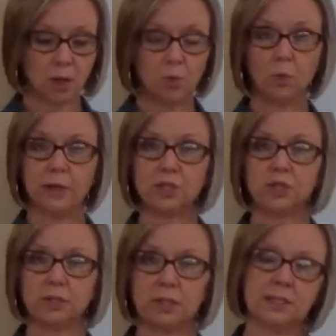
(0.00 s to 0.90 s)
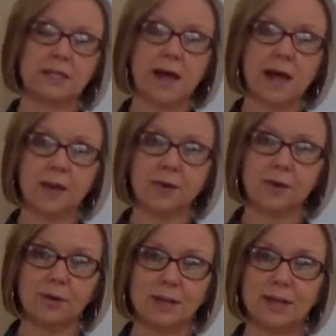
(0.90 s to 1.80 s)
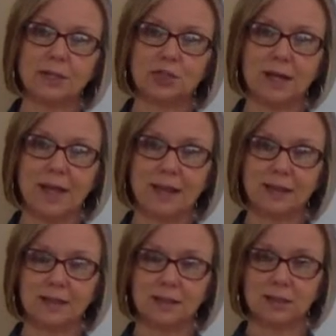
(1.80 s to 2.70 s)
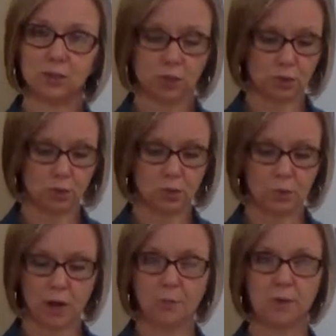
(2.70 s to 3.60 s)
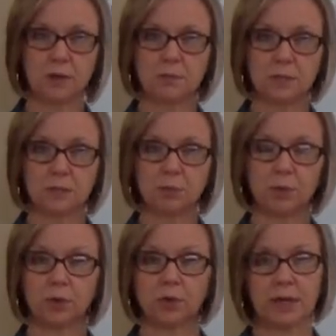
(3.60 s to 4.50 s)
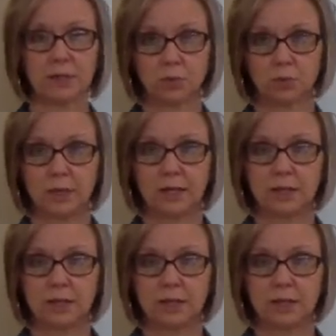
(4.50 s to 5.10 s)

We should desire each day to open up this book and to read